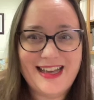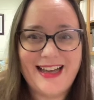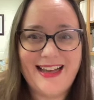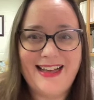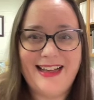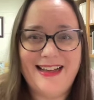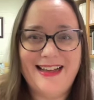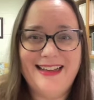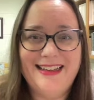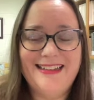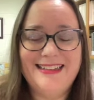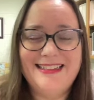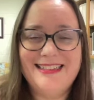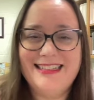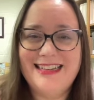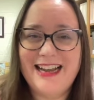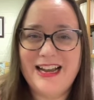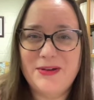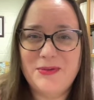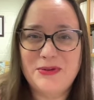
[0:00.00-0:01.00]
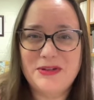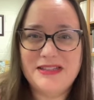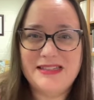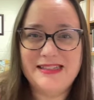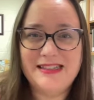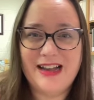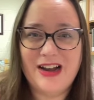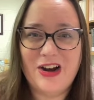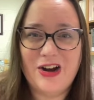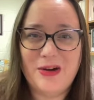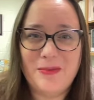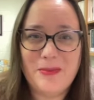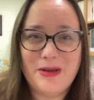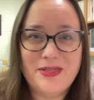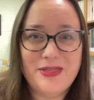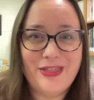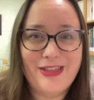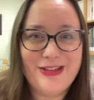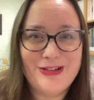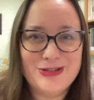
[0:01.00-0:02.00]
Uh, today was our
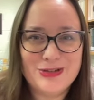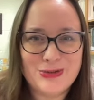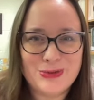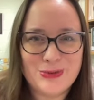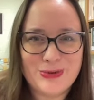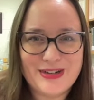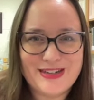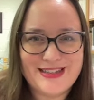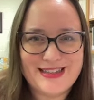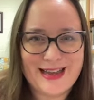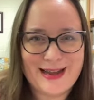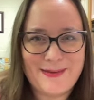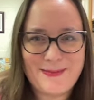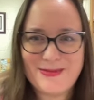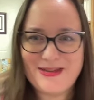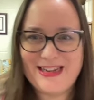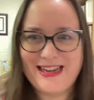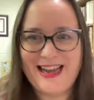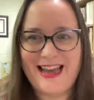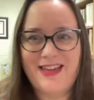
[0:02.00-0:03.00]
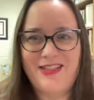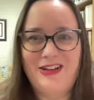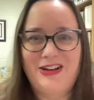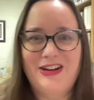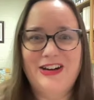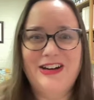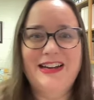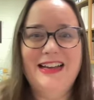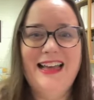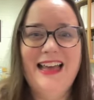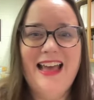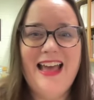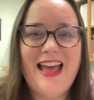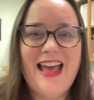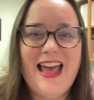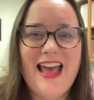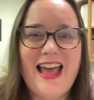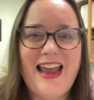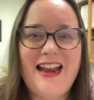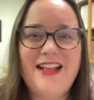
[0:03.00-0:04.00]
monthly story time together.
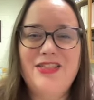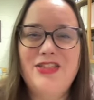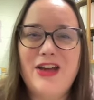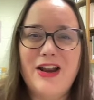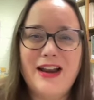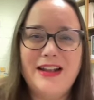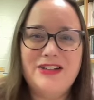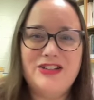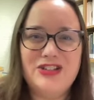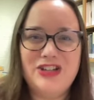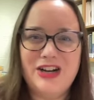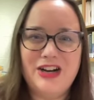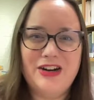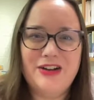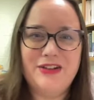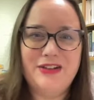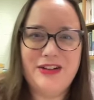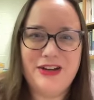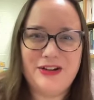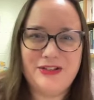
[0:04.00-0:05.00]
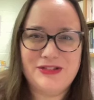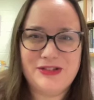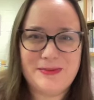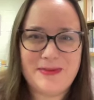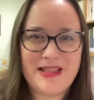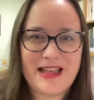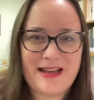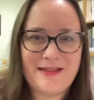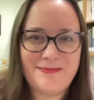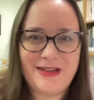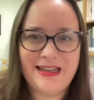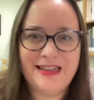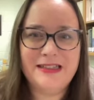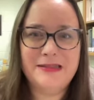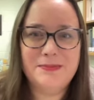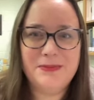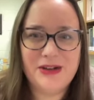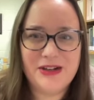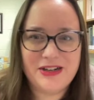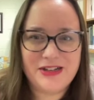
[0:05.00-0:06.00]
And I thought I'd share, you know, some of that
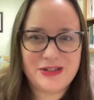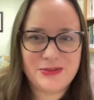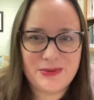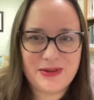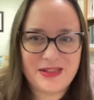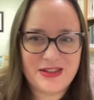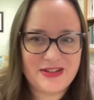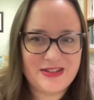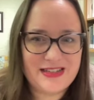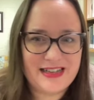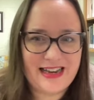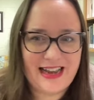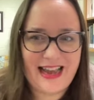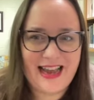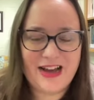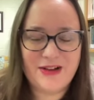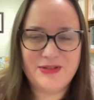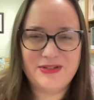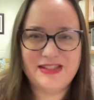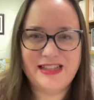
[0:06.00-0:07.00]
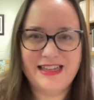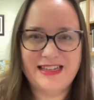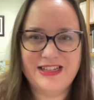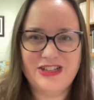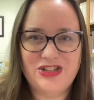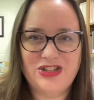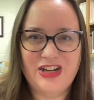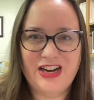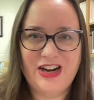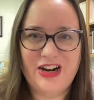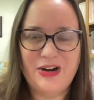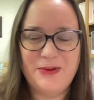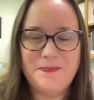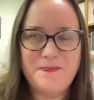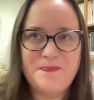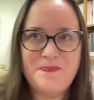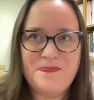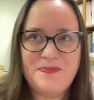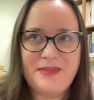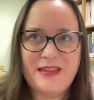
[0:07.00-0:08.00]
experience with you today. I always like to share
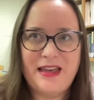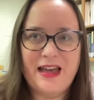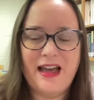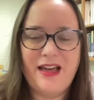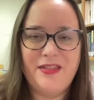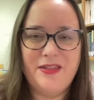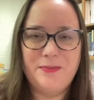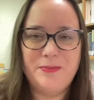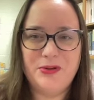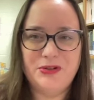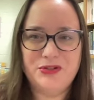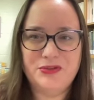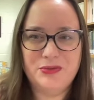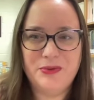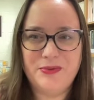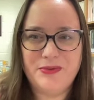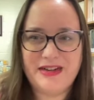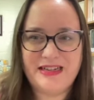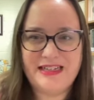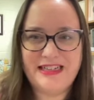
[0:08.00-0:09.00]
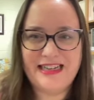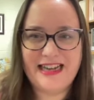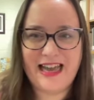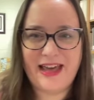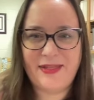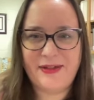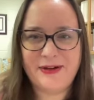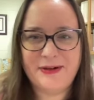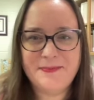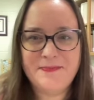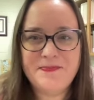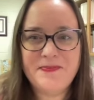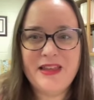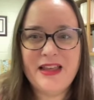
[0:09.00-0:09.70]
uh, the books we read together.